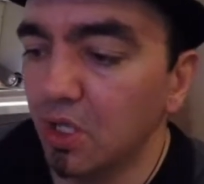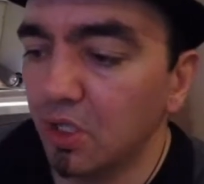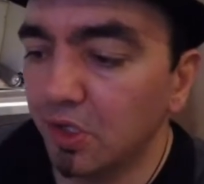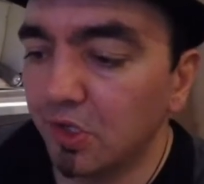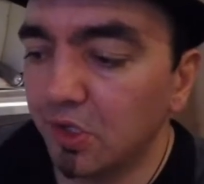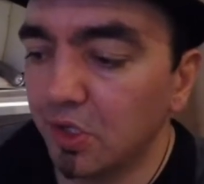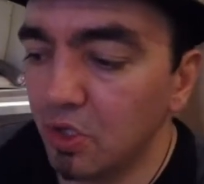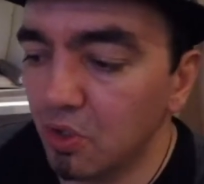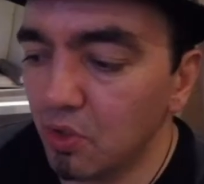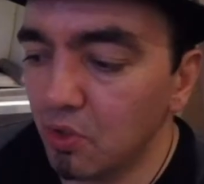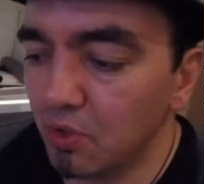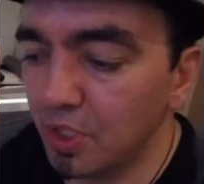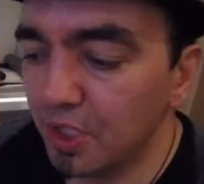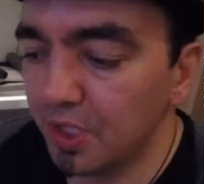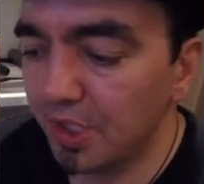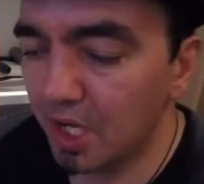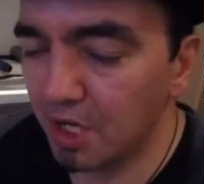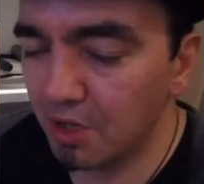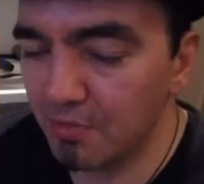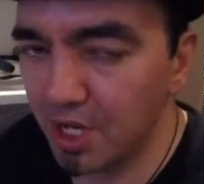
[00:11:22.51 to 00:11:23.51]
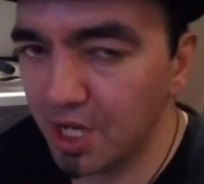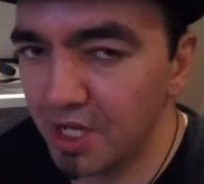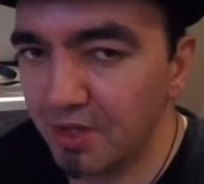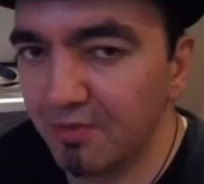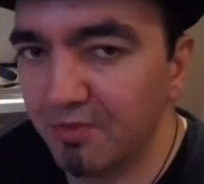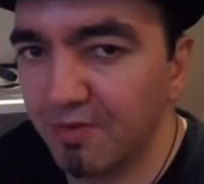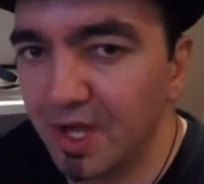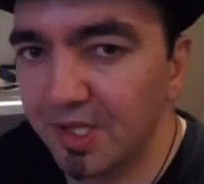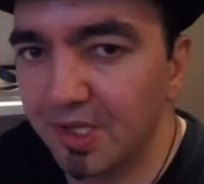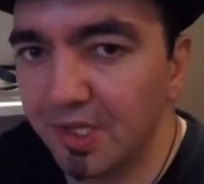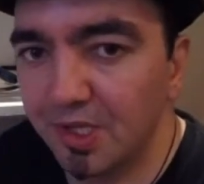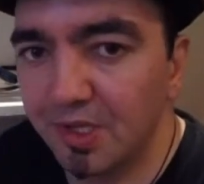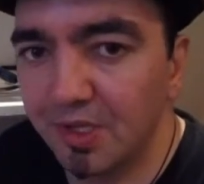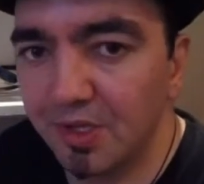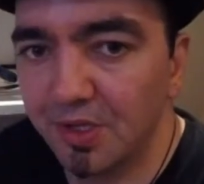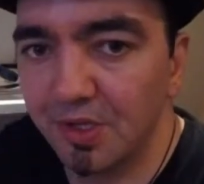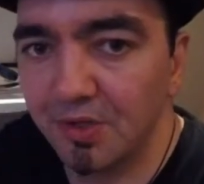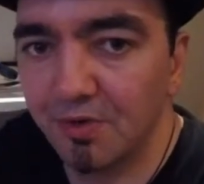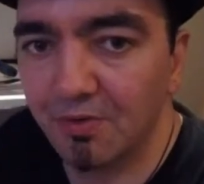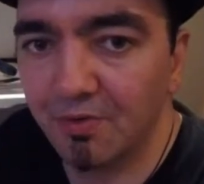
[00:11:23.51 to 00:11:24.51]
So these are my
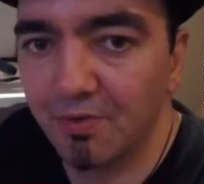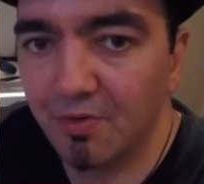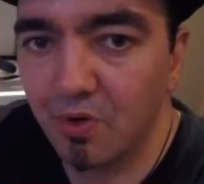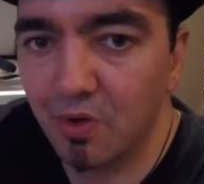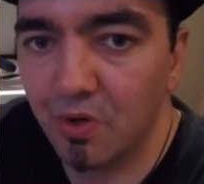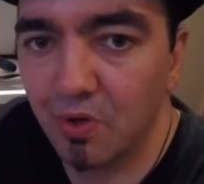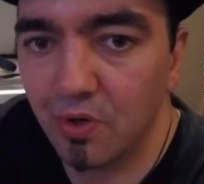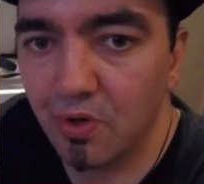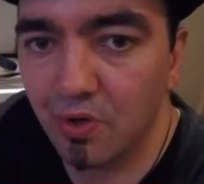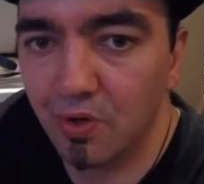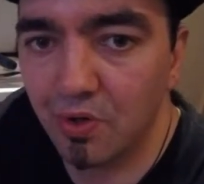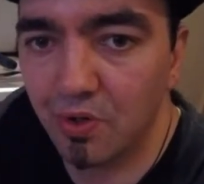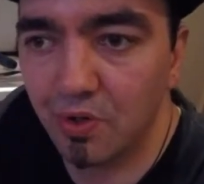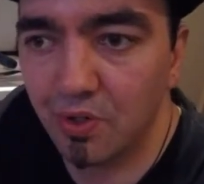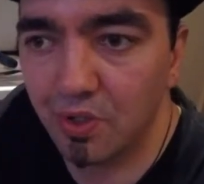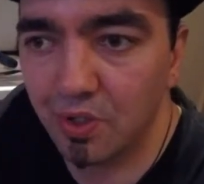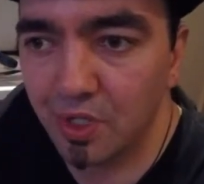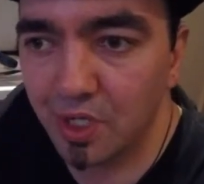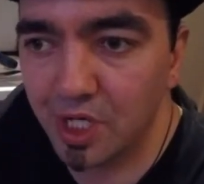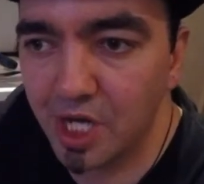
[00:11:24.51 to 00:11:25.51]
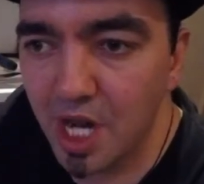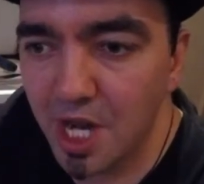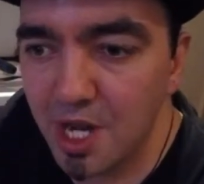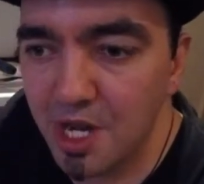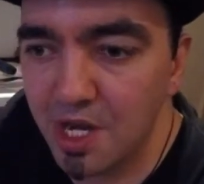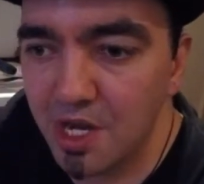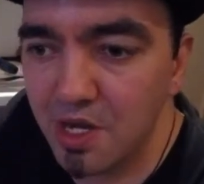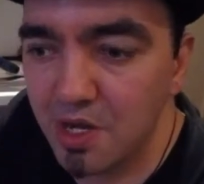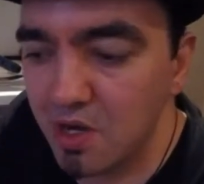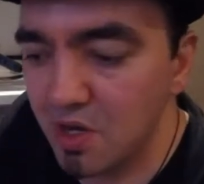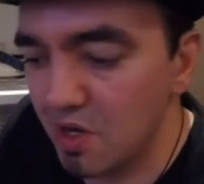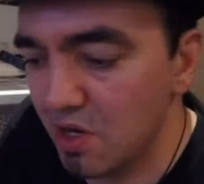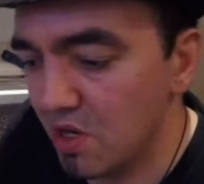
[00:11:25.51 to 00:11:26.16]
advices for getting